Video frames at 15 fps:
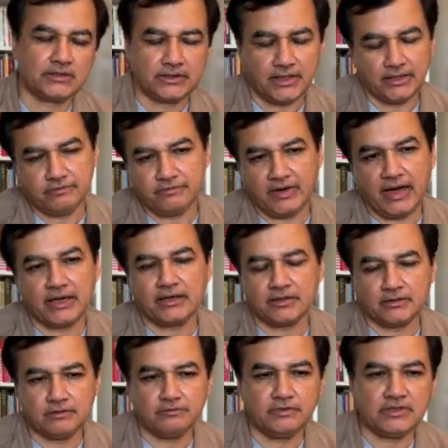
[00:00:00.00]
In fact,
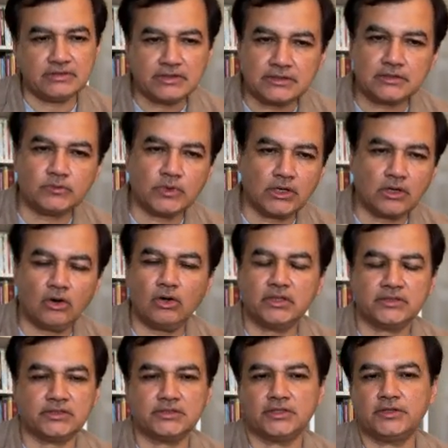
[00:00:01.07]
in physics, we call
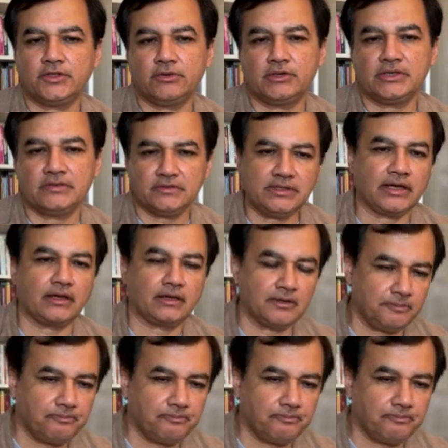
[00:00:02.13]
such a theory sick.